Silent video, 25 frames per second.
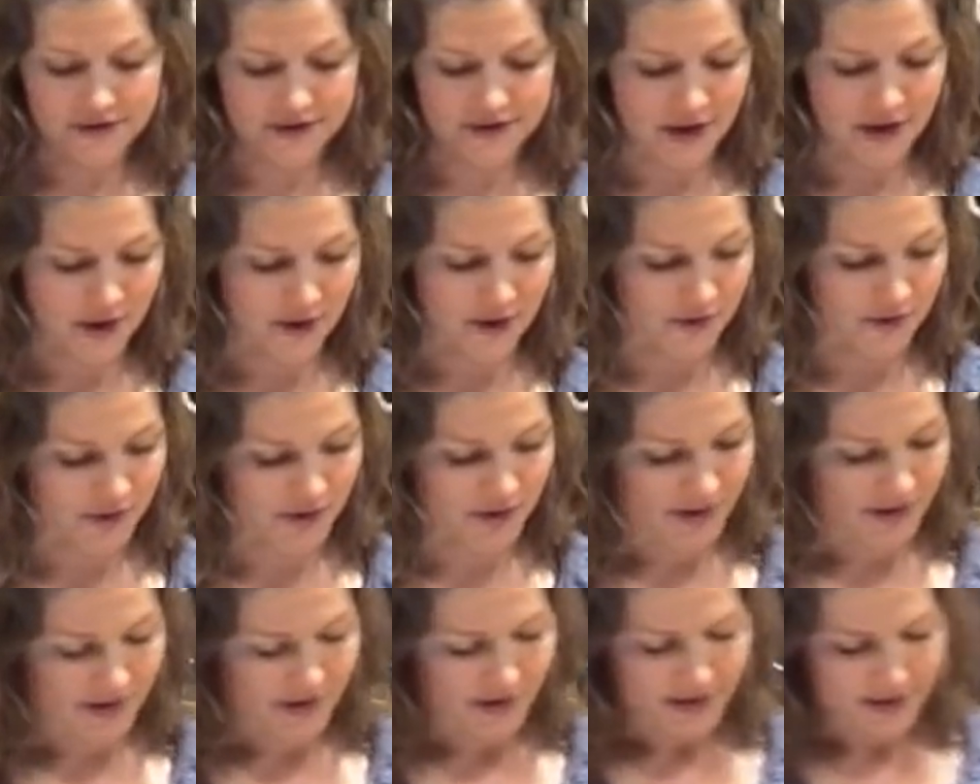so
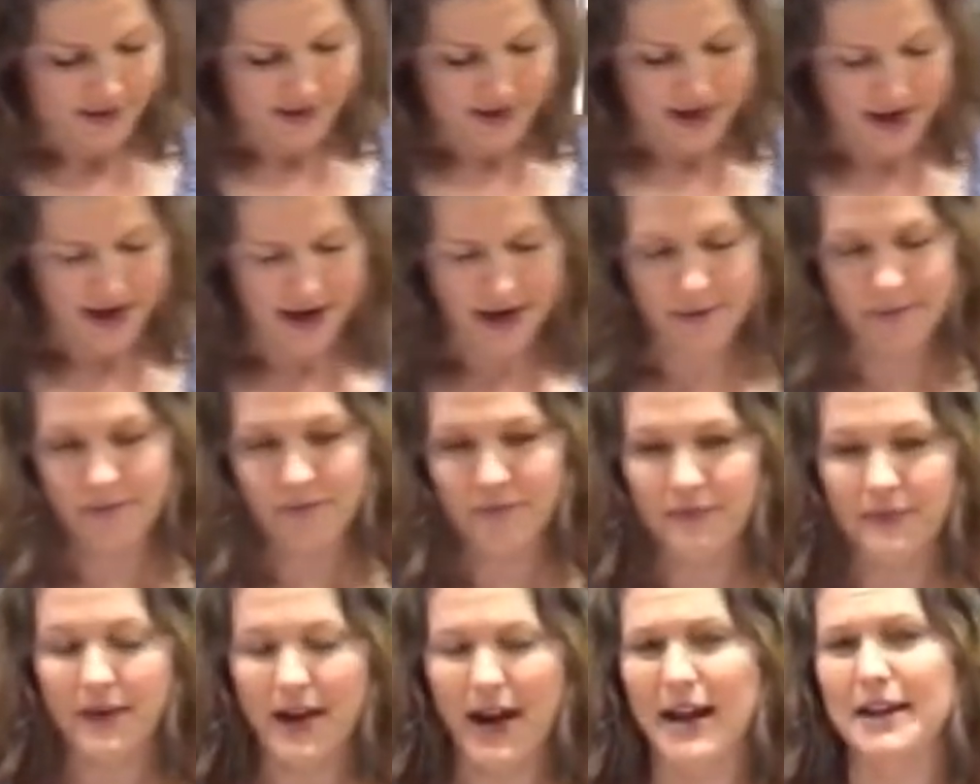
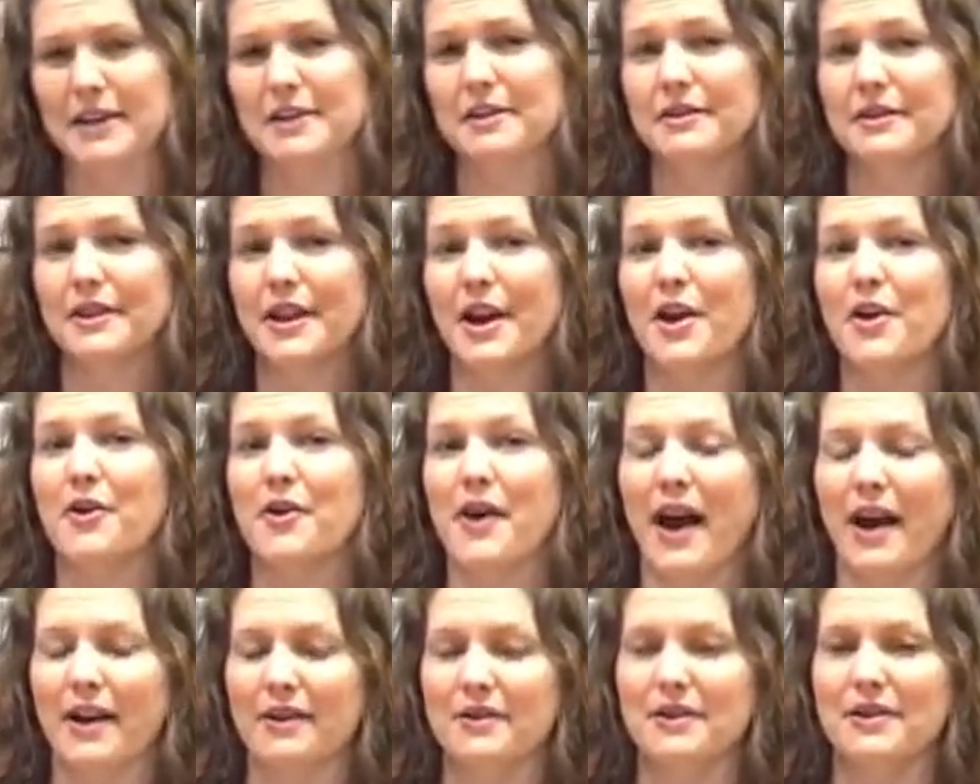I don't know
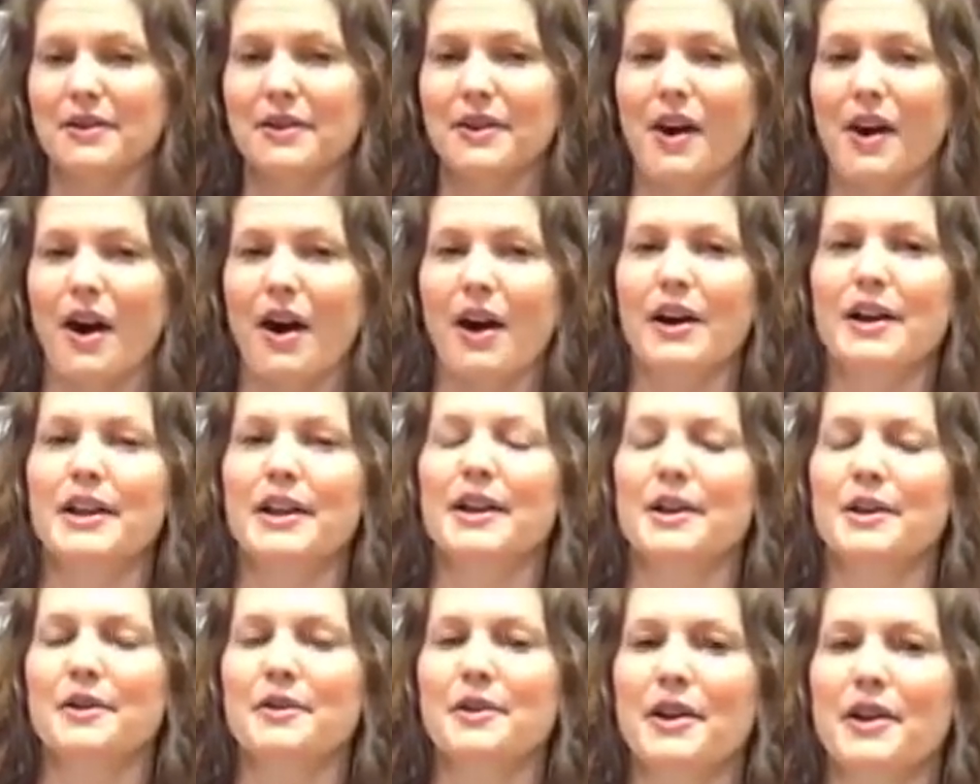how the
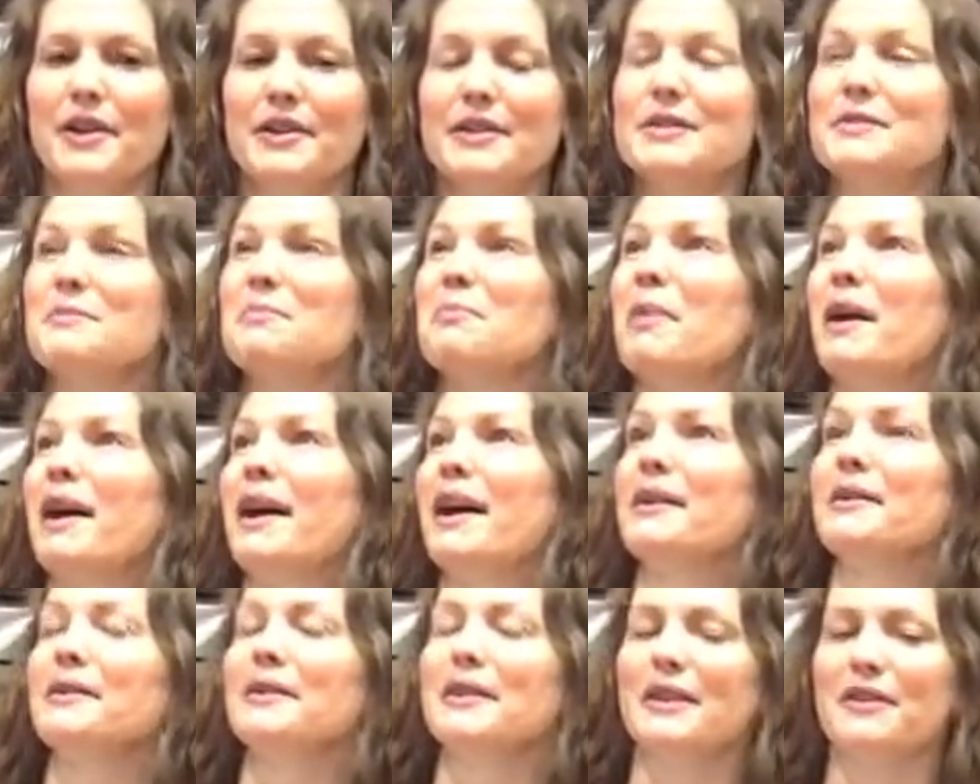audio is,
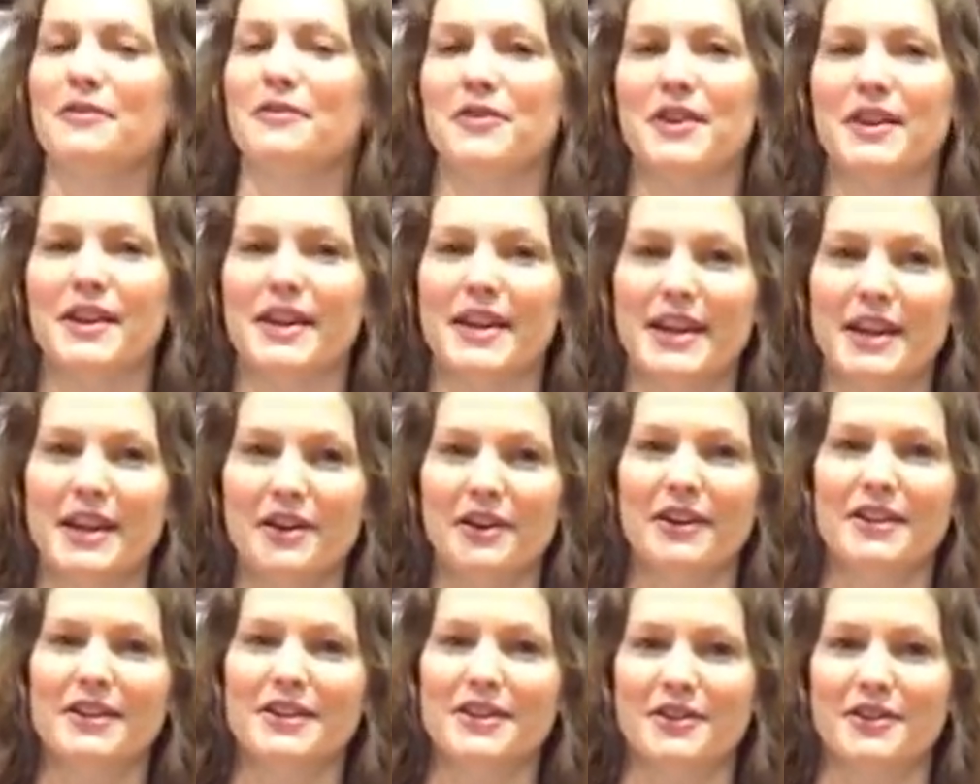but if you
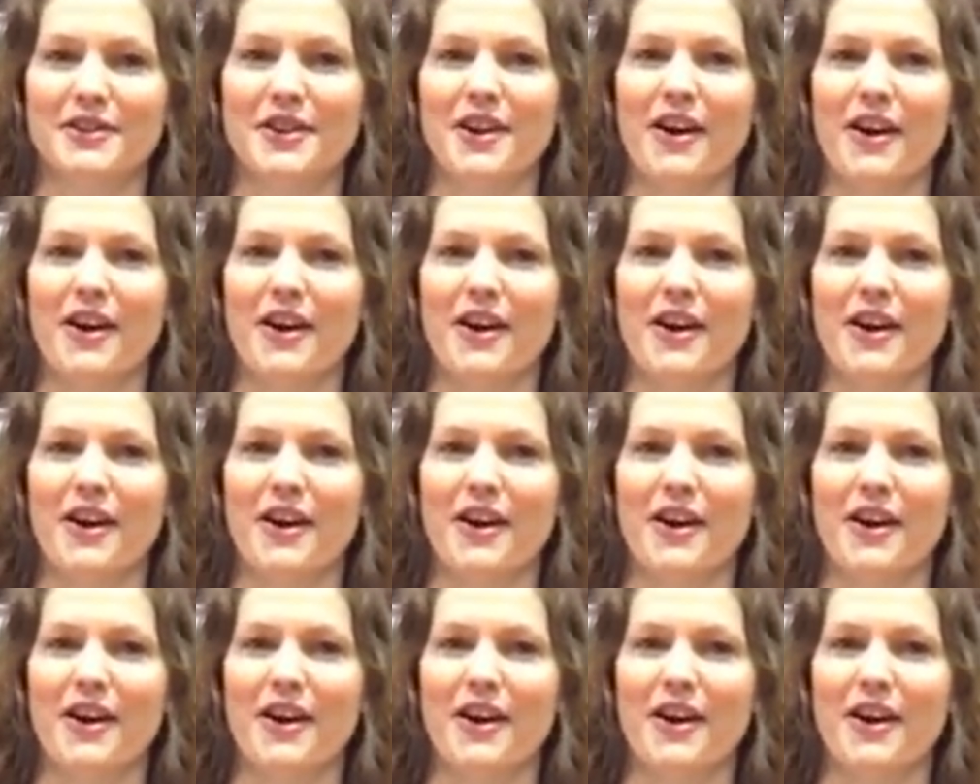hear it turn